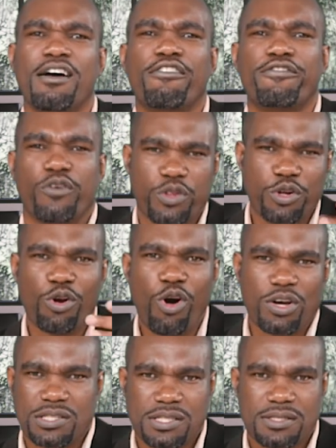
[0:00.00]
for the
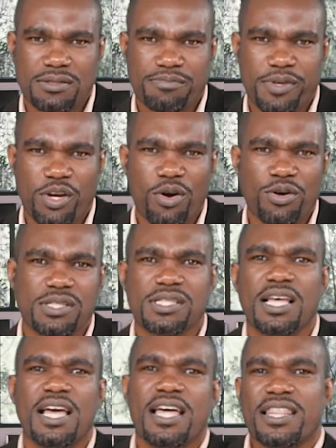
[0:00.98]
loss because
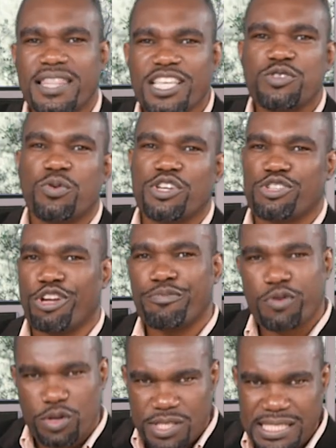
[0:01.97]
this was not
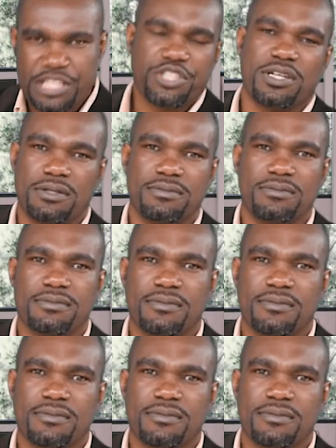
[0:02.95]
procedural.